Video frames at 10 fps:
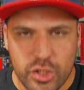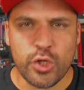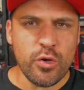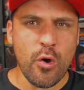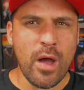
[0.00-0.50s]
Do
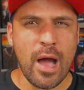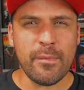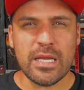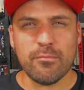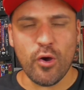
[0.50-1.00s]
you know how
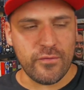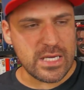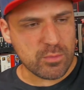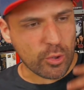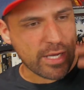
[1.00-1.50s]
many
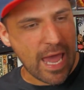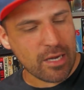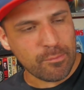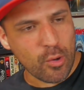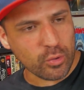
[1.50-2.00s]
movies were
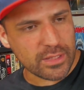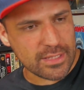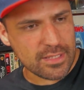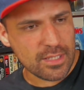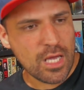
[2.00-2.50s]

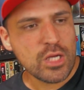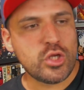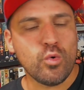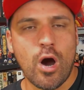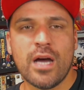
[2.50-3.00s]
catapulted
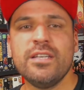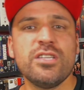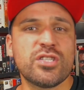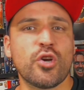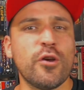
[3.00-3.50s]
to
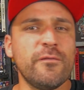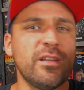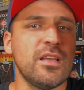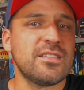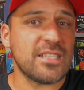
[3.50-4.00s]

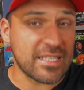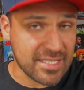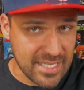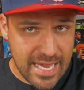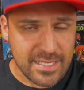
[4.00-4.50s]
undeserved
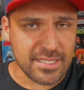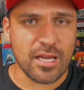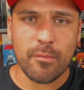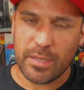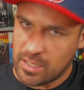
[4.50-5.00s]

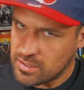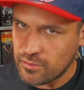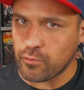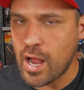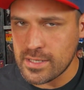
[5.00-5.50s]
success because
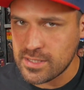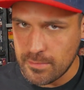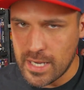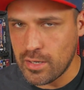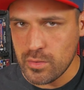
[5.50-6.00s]
of Rotten
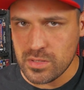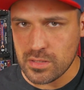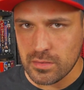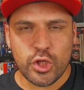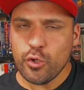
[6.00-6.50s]

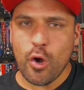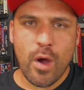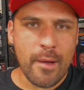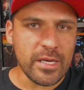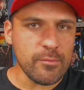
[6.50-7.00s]
Tomatoes? Do you know
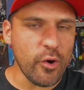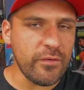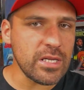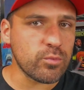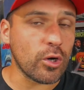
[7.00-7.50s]
how many
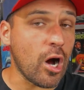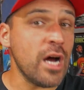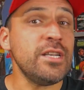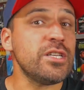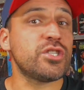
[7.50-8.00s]
movies were
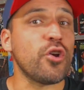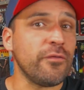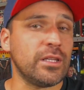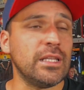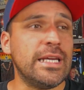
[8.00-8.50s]

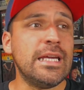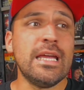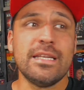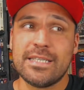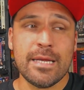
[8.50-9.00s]

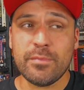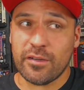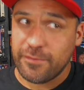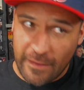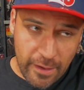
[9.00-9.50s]
undeservedly deemed
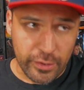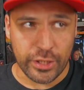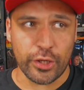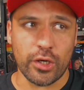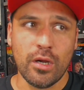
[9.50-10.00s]
a
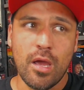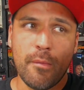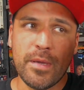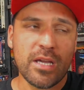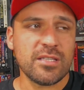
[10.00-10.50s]
failure
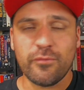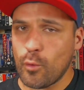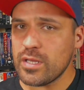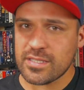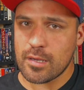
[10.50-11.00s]
because of
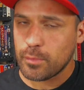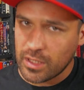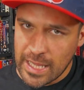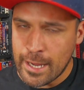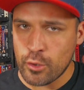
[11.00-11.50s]
what some
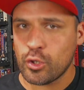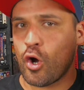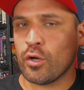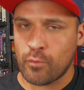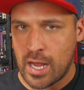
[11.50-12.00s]
clown
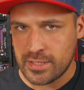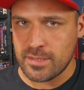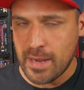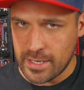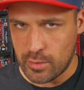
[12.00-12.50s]
on Rotten
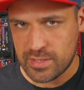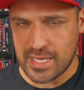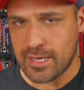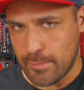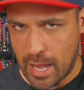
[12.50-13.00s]
Tomatoes
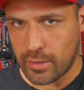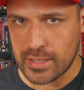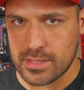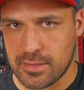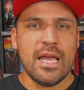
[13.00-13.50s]
said about
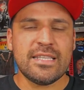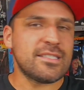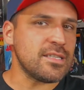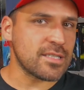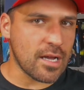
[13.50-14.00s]
it? It's
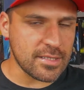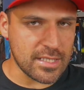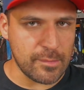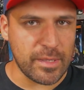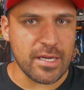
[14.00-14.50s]

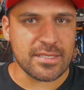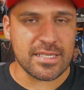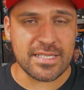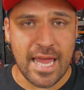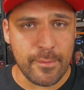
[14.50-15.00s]
disgusting because
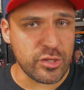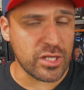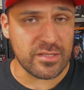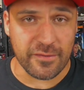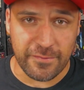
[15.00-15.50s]
it's
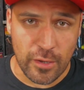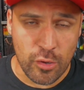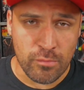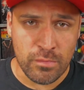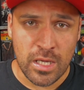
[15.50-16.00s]
damaging to
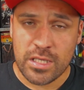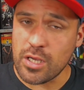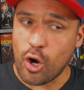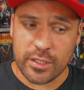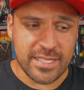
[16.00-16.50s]
film,
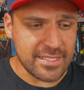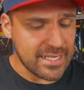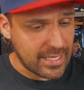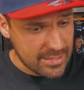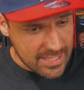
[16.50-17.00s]
to
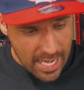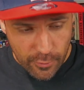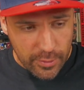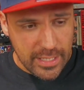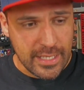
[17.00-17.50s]
artistic
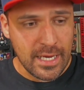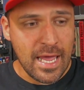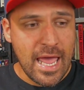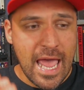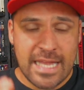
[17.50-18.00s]
integrity,
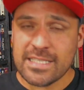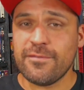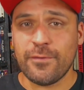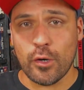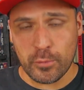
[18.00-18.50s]
and to
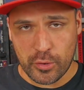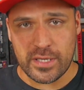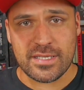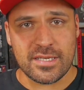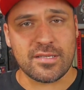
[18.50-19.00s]
film
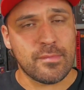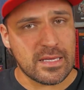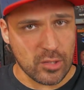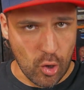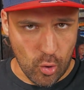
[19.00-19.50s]
criticism
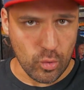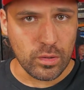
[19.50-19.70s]
as a whole.